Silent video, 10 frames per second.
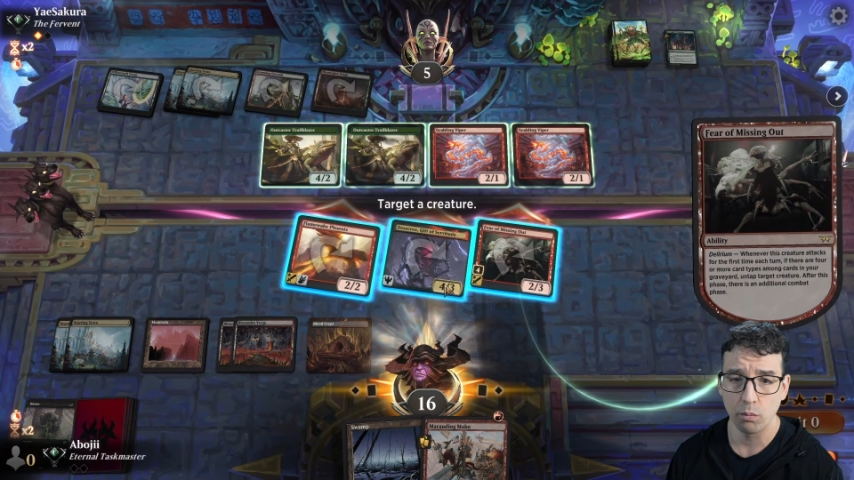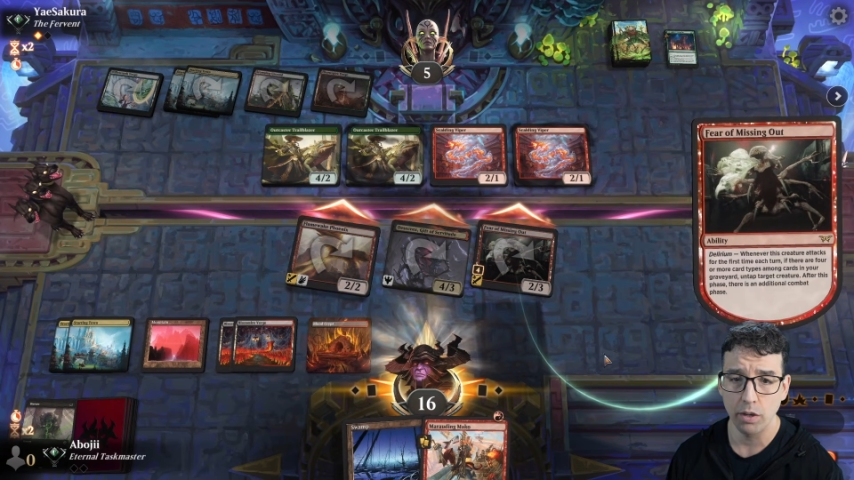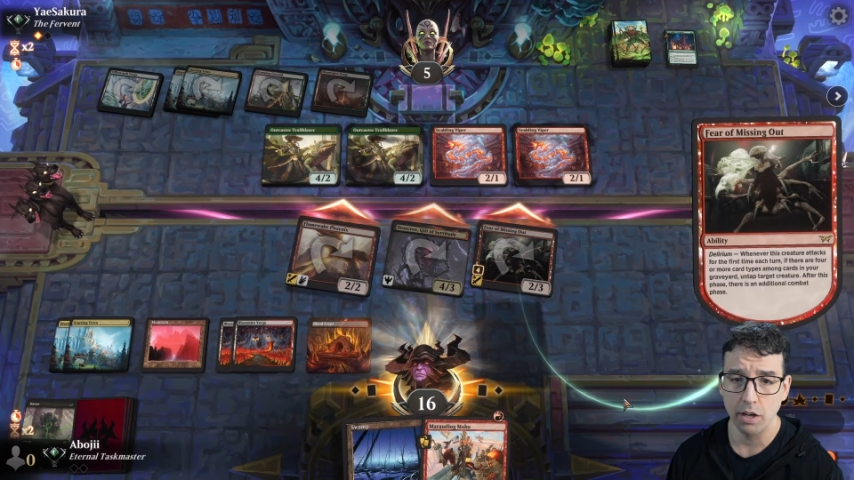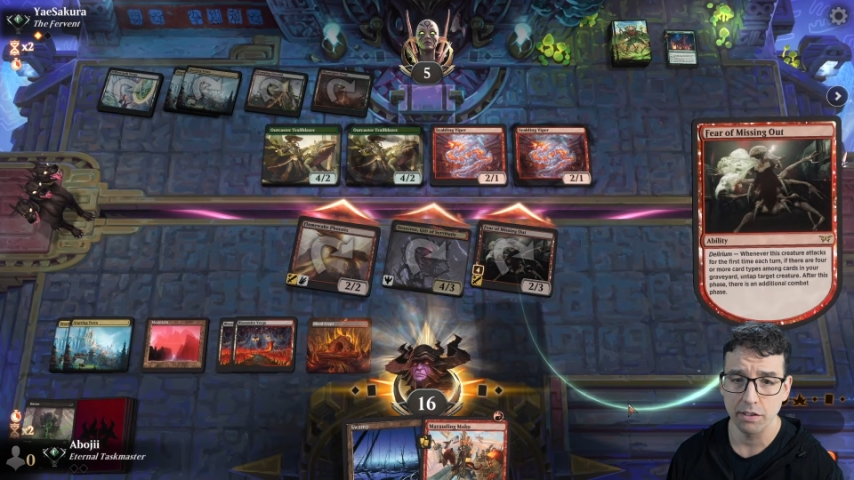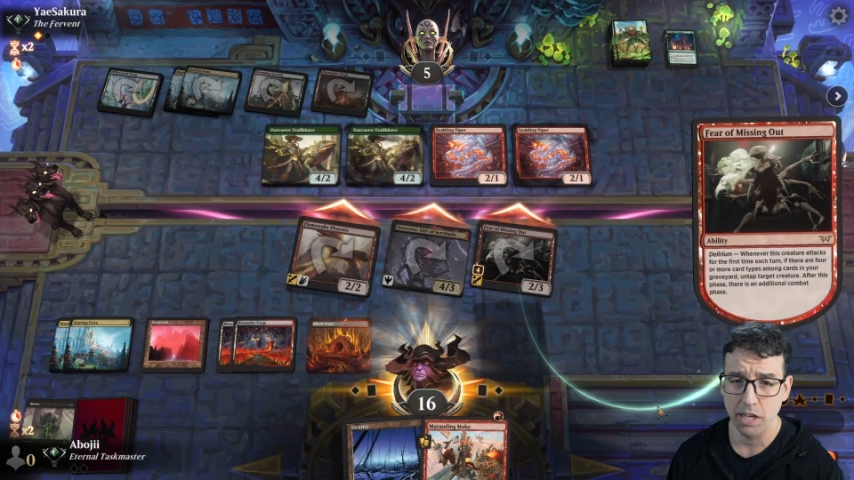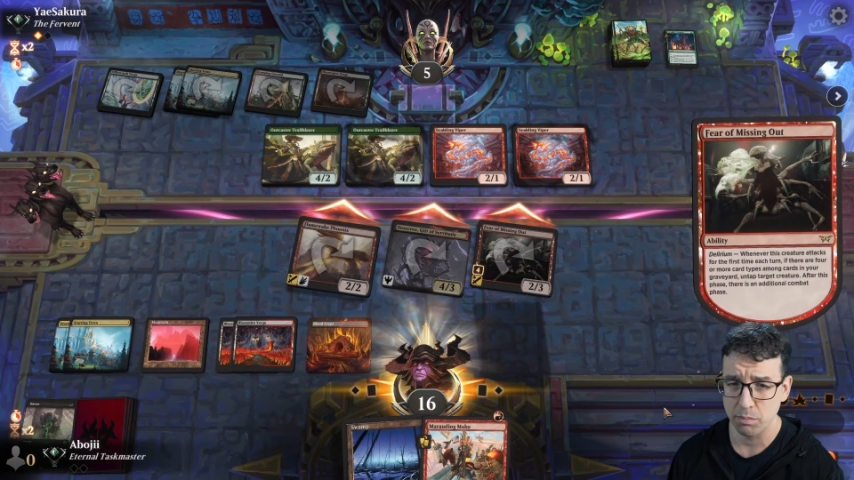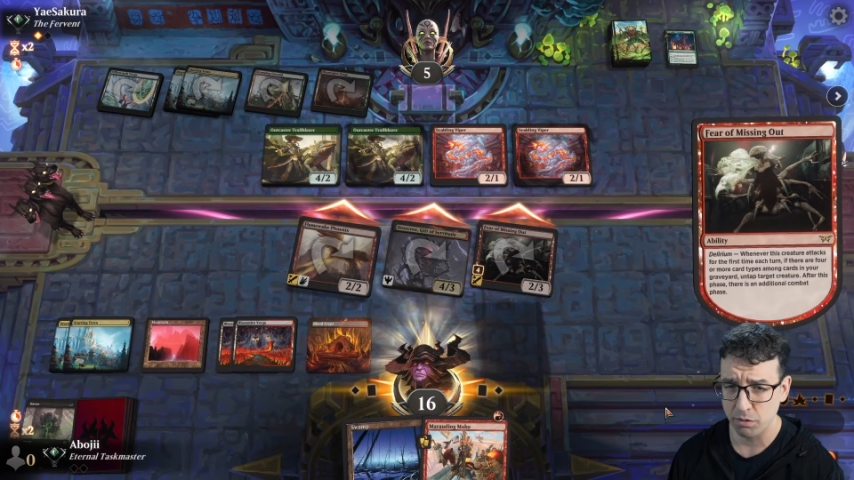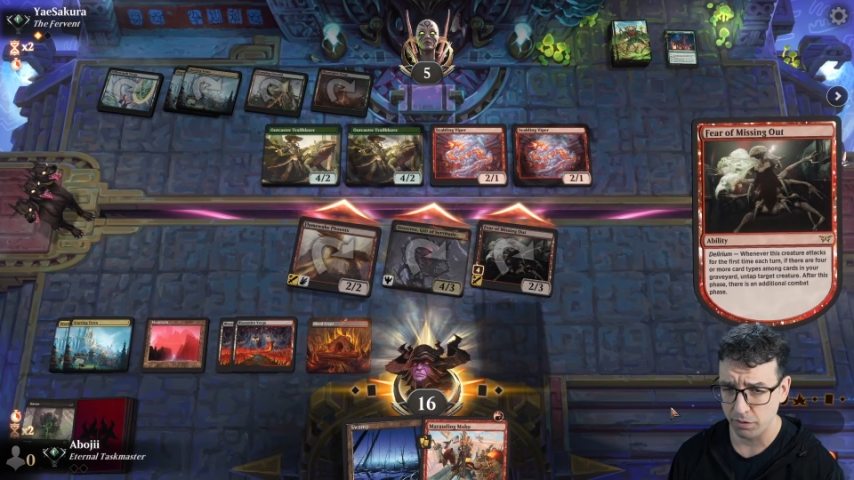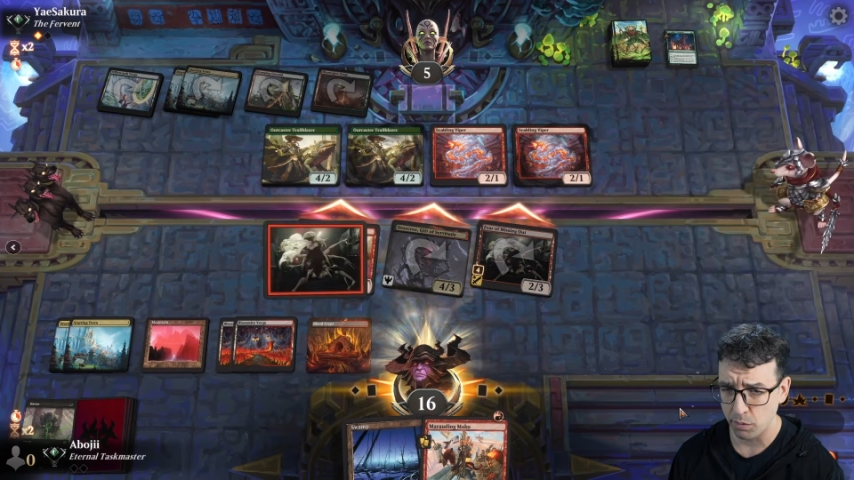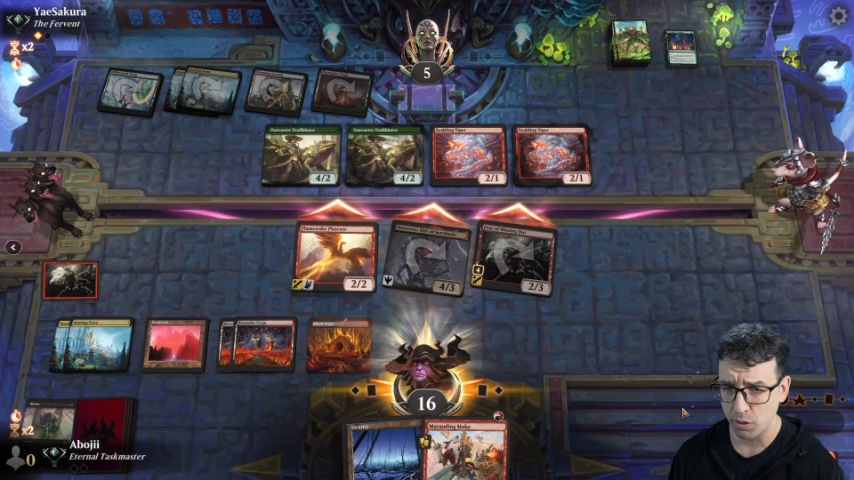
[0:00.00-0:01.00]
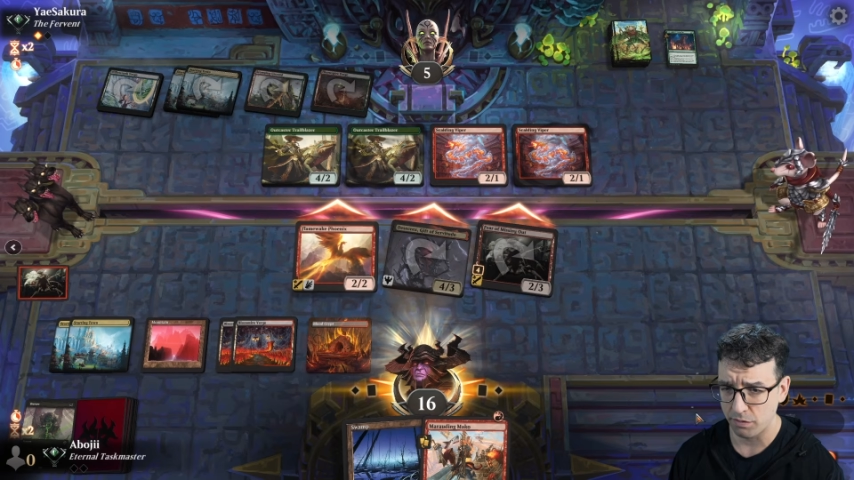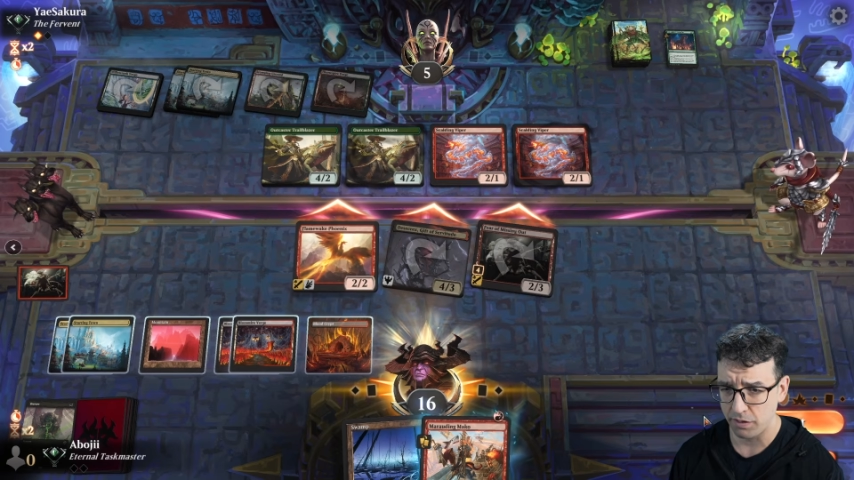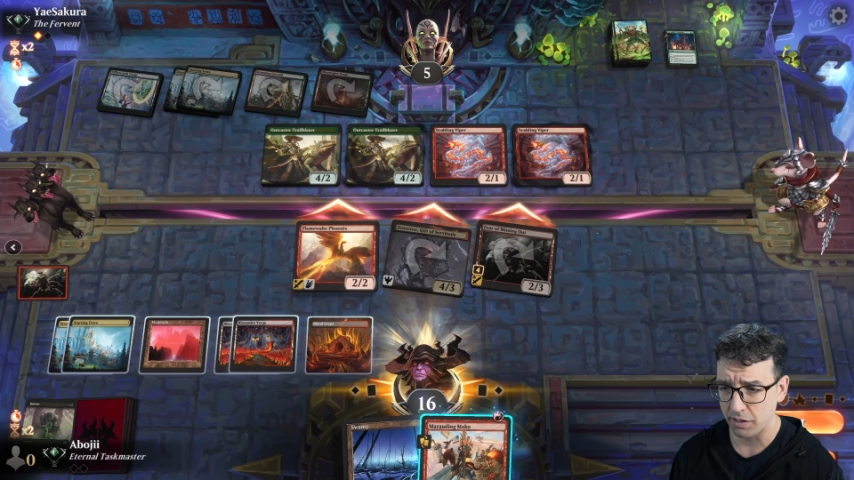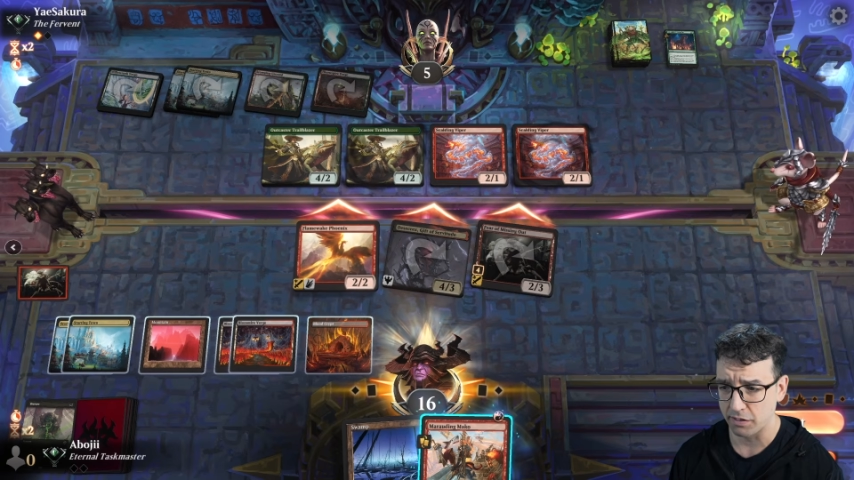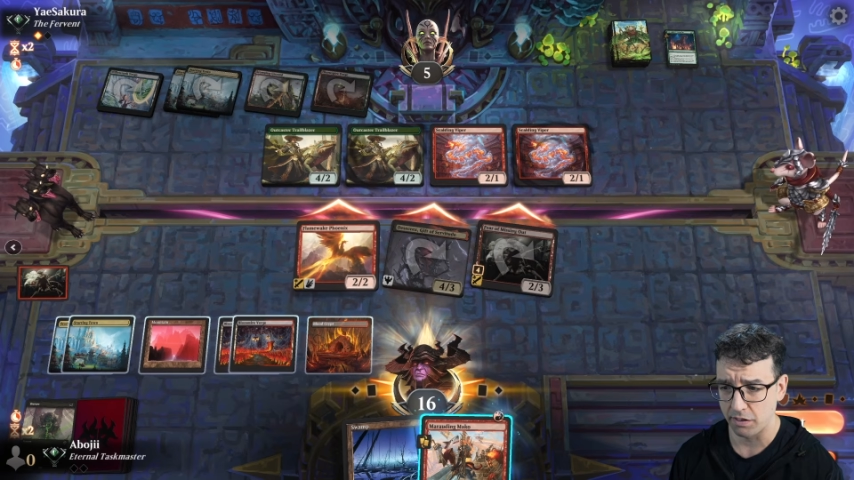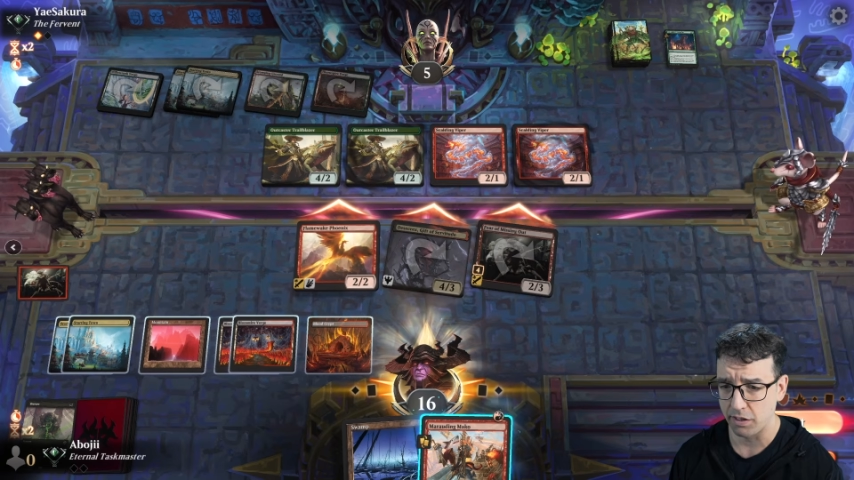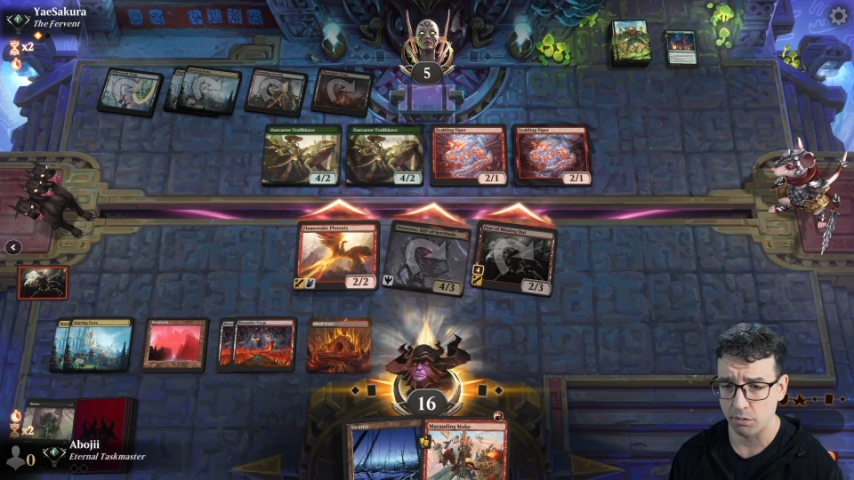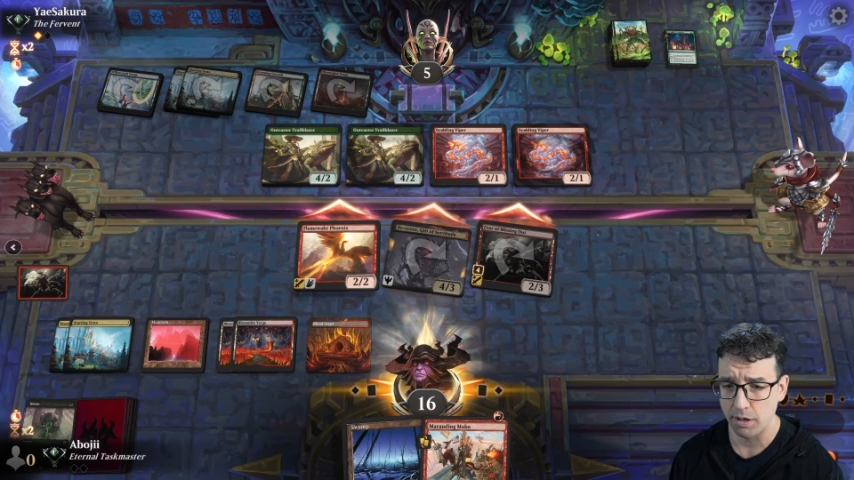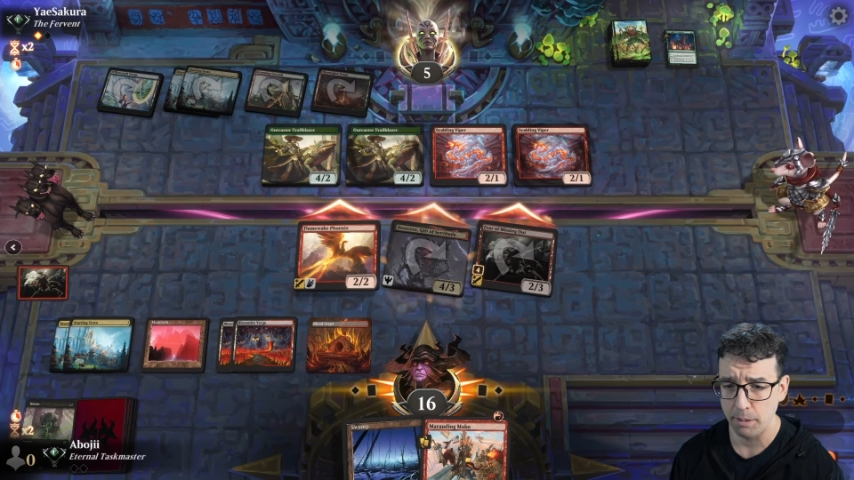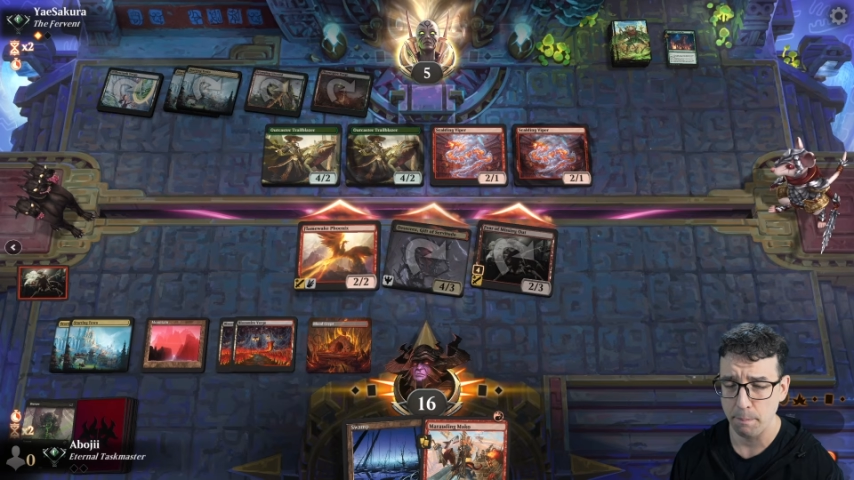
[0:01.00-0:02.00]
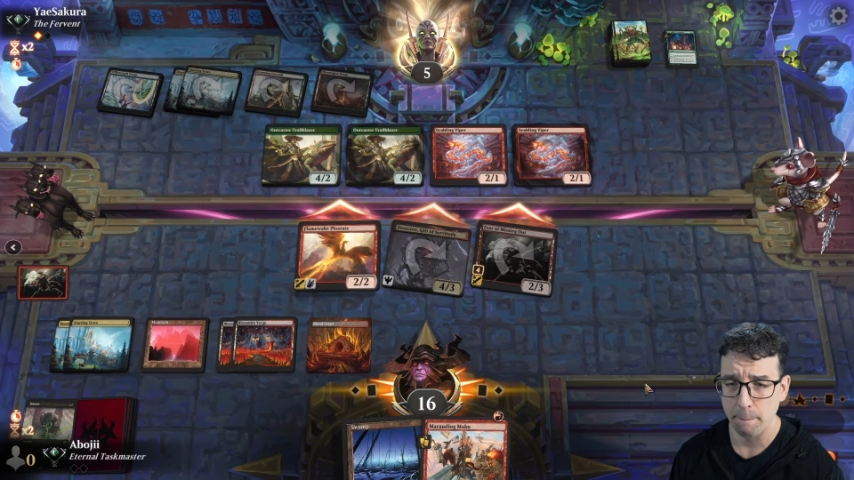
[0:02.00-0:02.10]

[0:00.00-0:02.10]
We untap the Flamewake Phoenix, I think, right?